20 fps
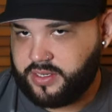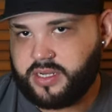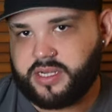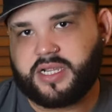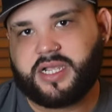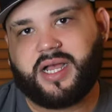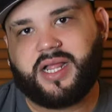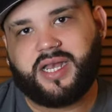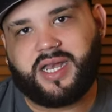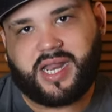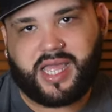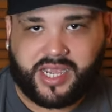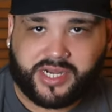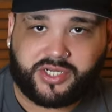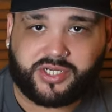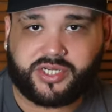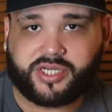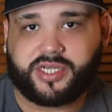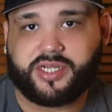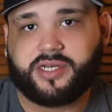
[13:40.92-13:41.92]

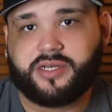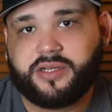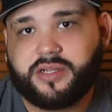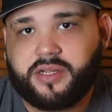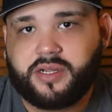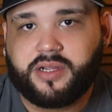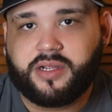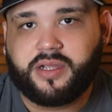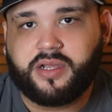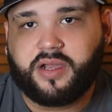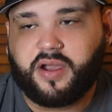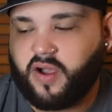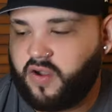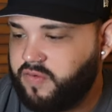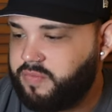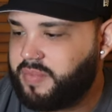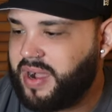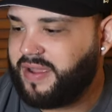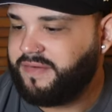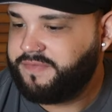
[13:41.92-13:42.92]
collection
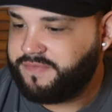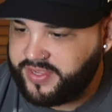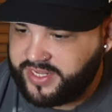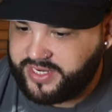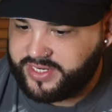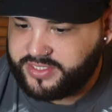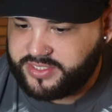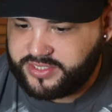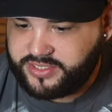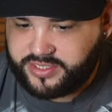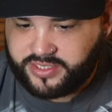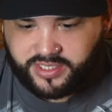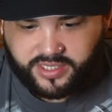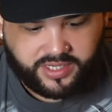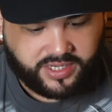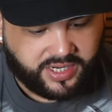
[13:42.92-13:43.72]
of my fitteds.